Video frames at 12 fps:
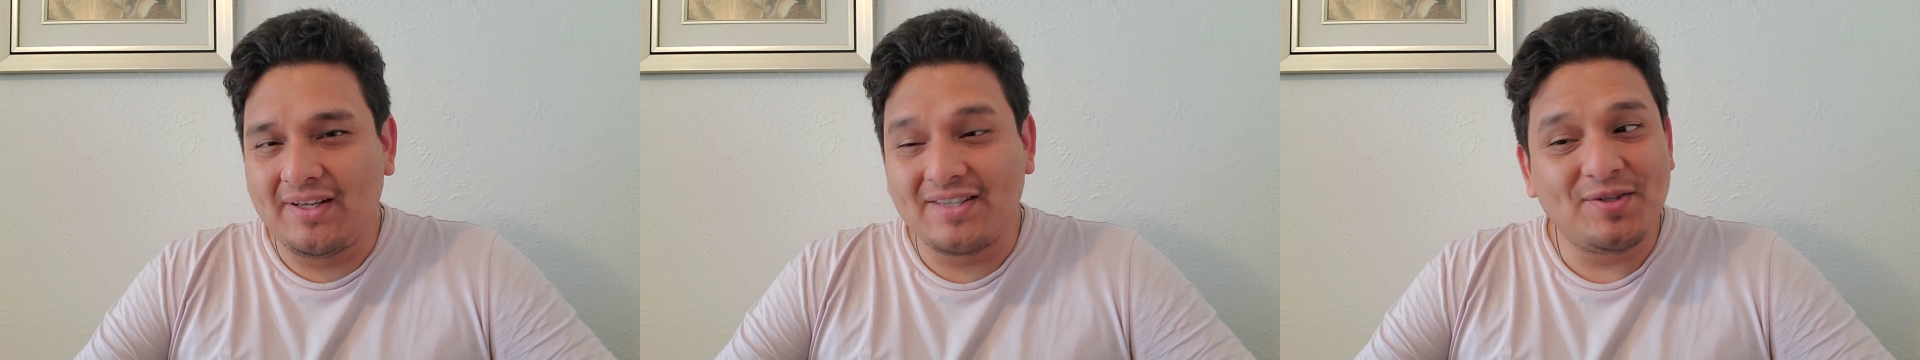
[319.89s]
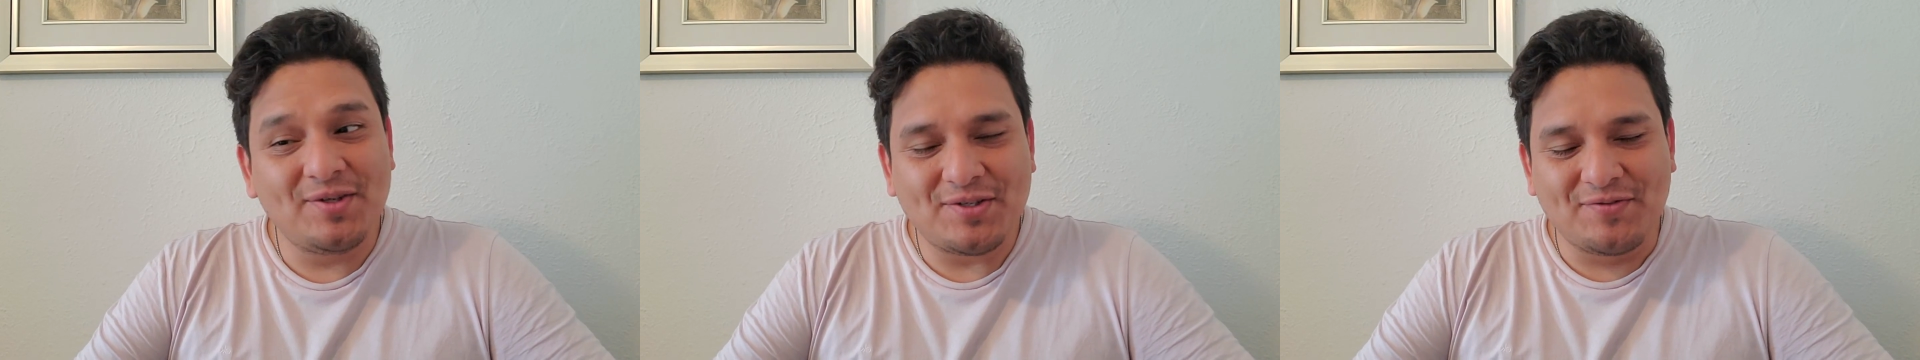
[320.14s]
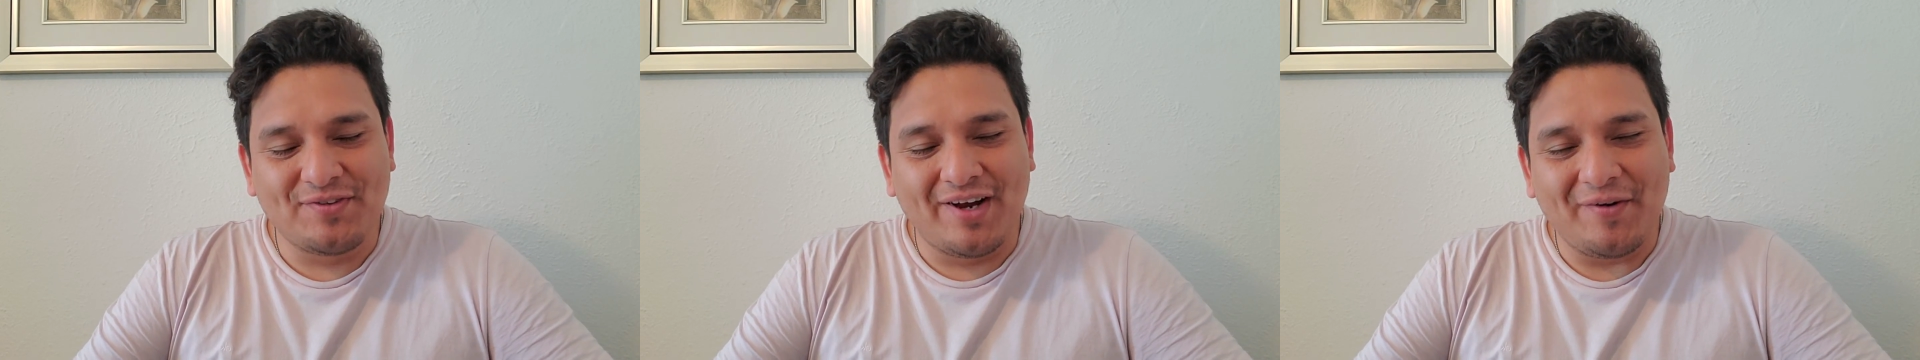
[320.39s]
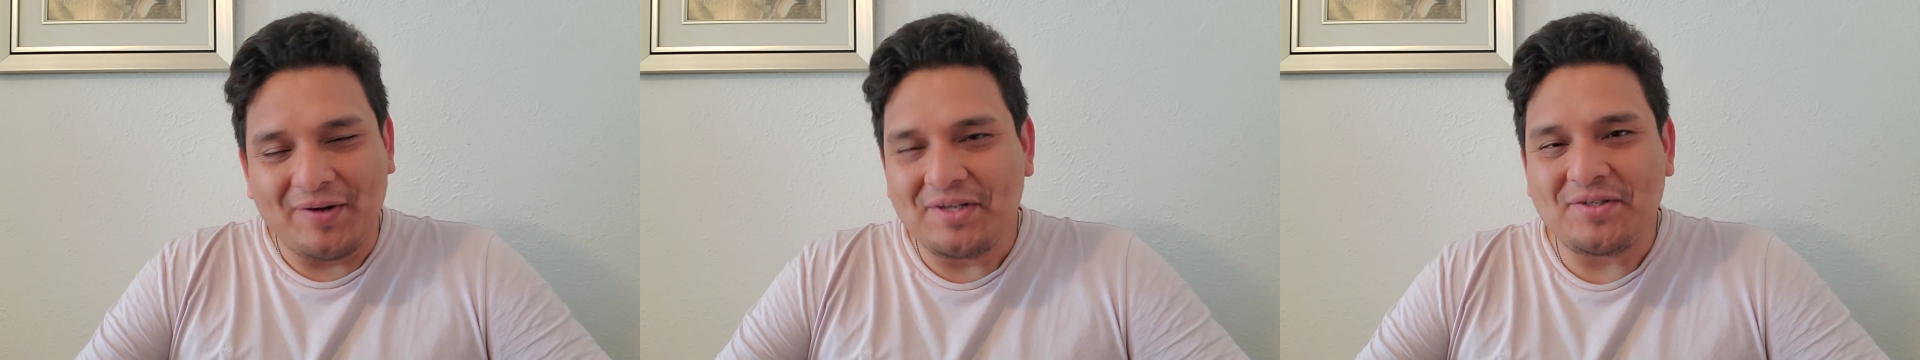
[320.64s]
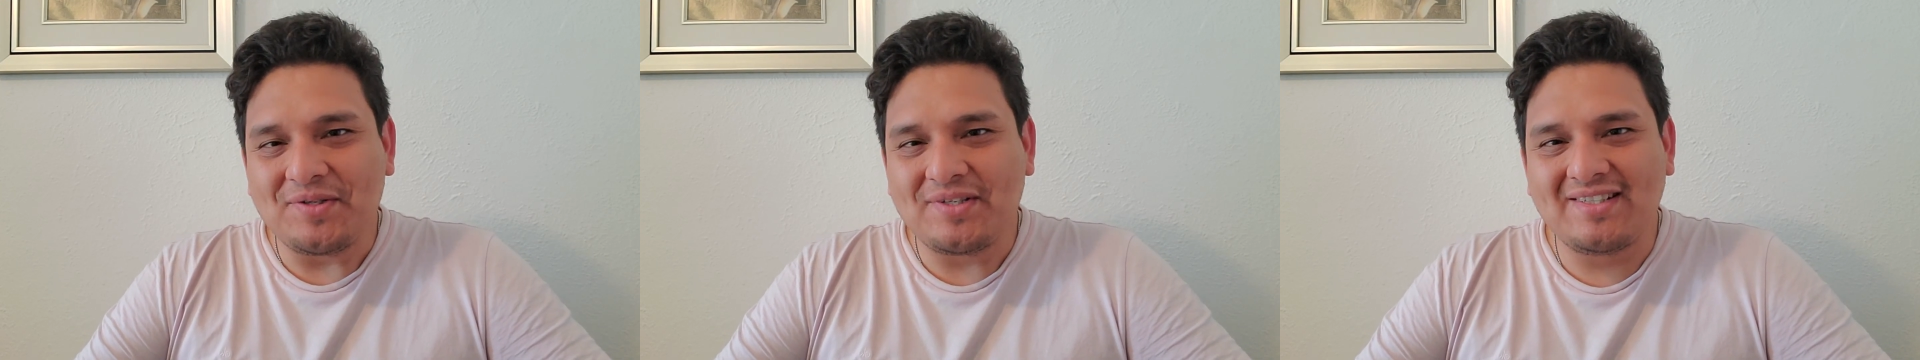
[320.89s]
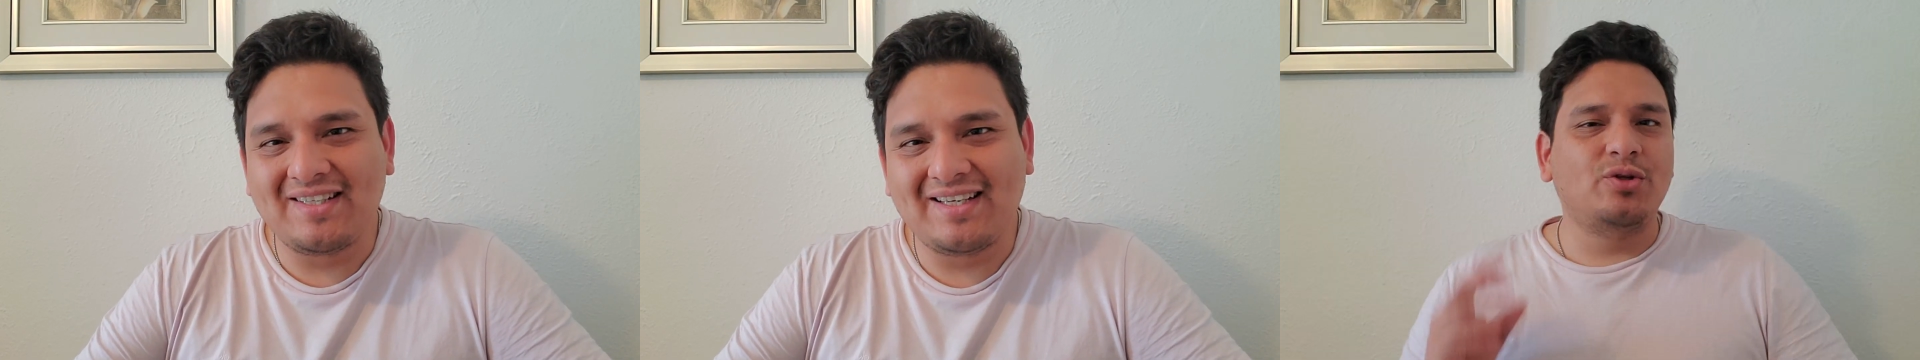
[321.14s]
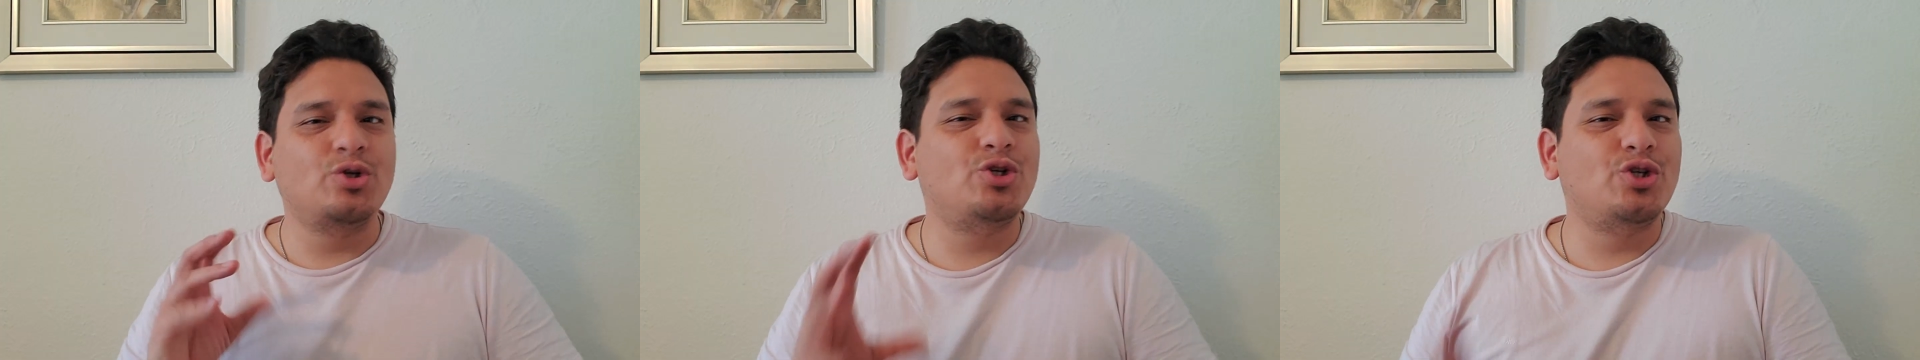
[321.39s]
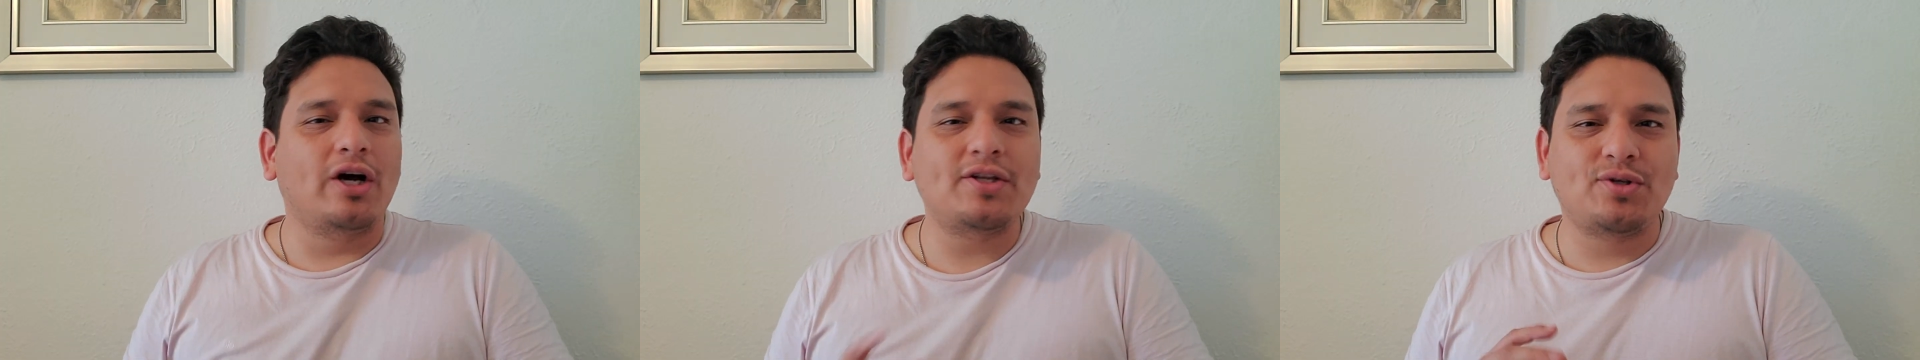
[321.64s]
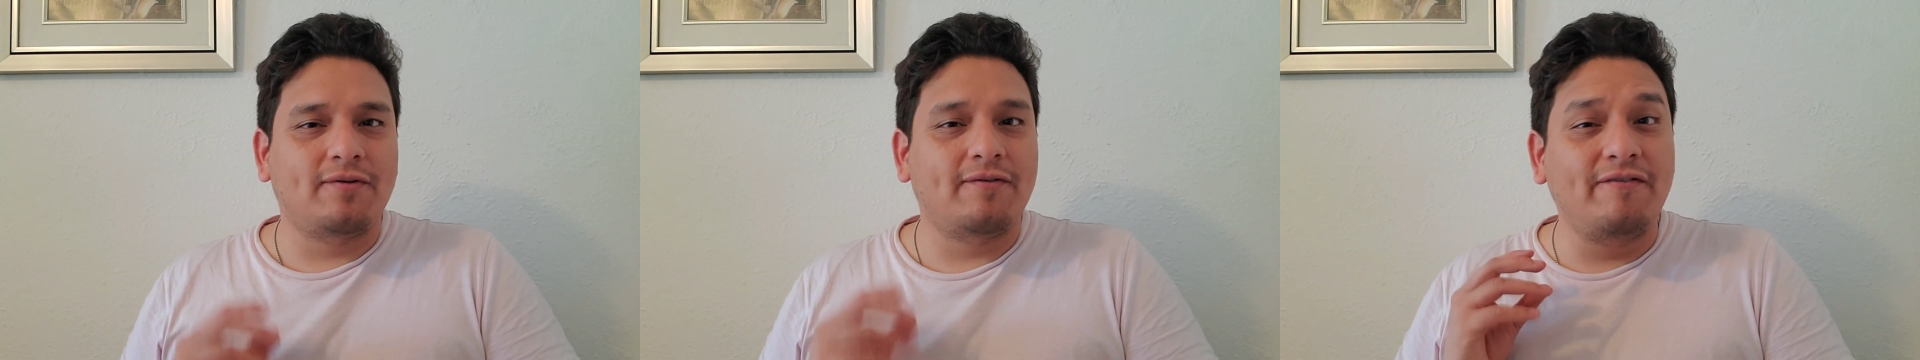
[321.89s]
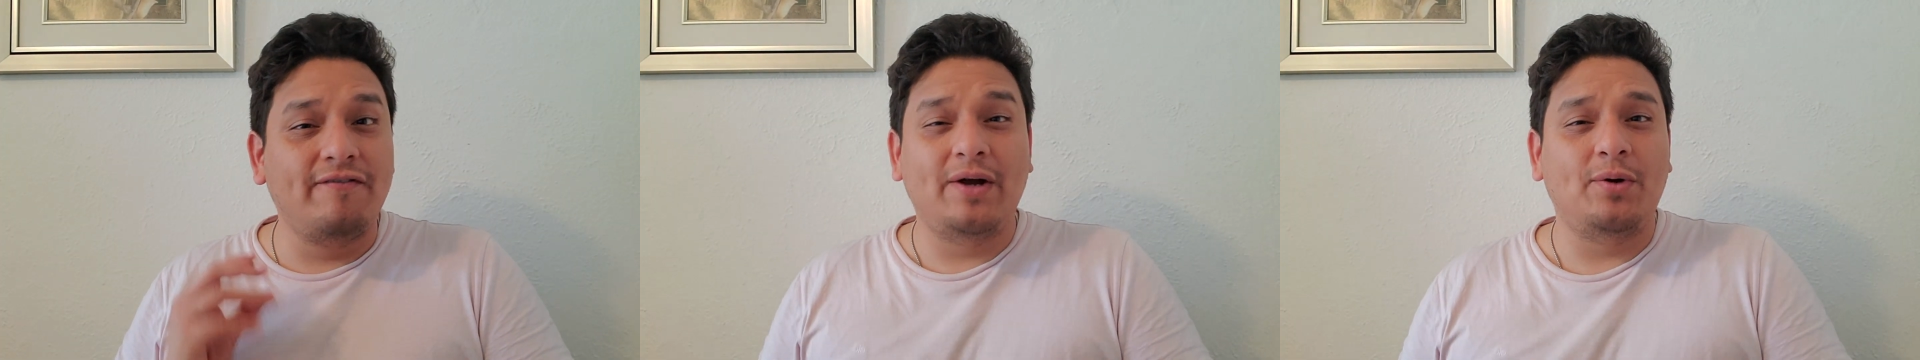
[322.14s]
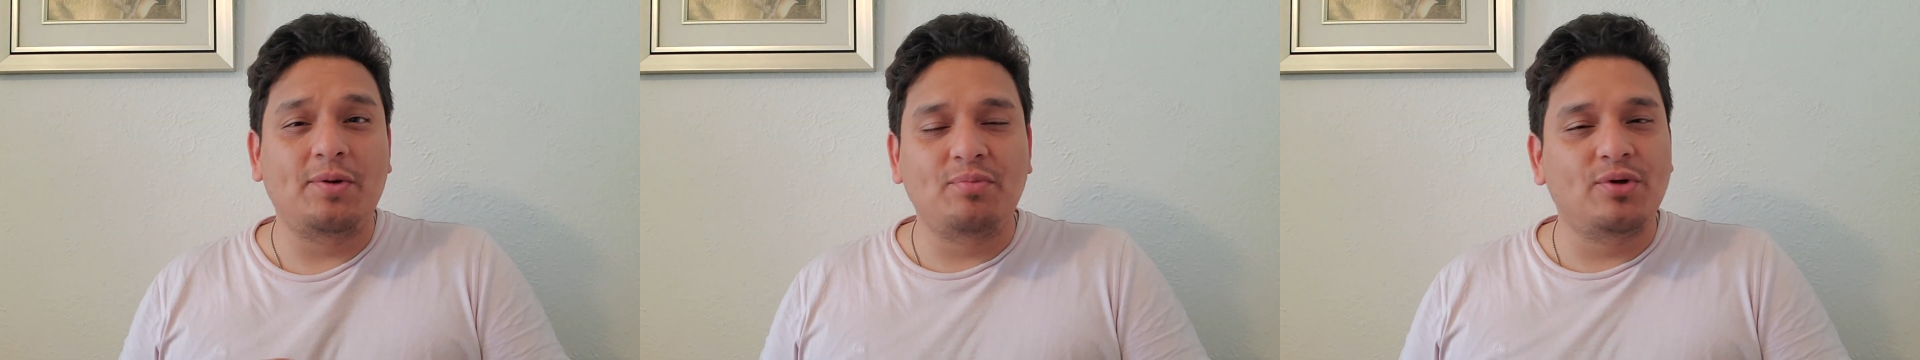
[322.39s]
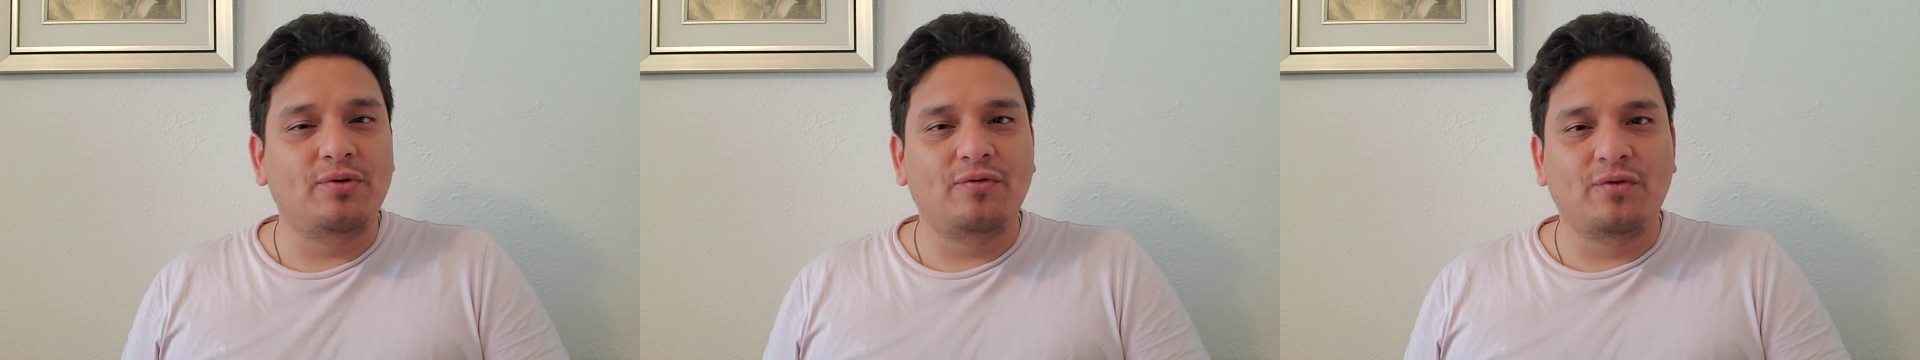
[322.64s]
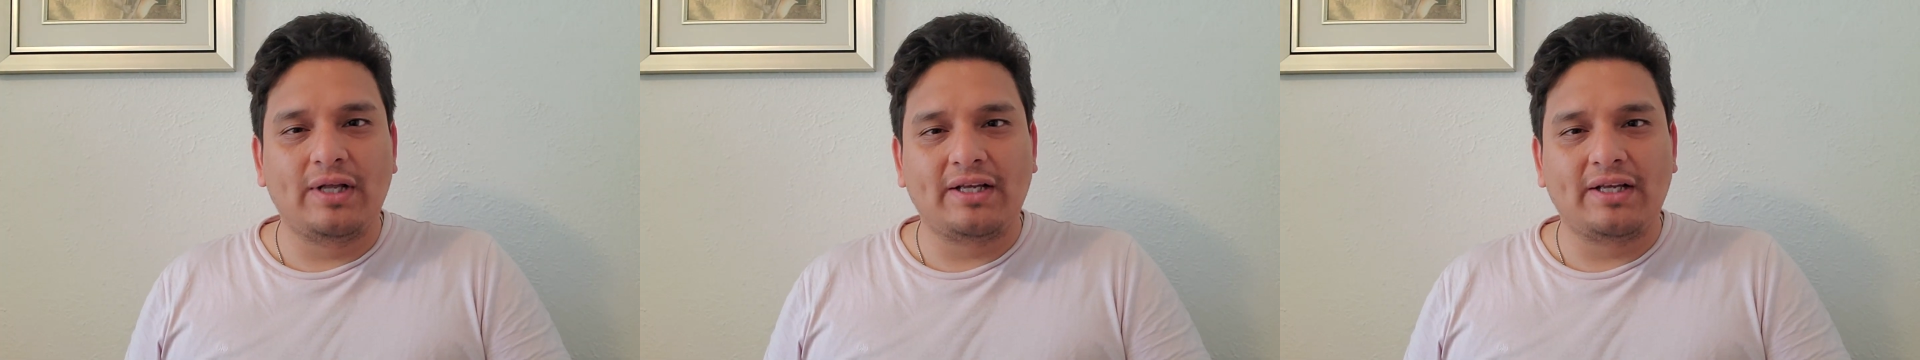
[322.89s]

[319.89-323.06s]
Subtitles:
This looks very interesting. The shots are very beautiful.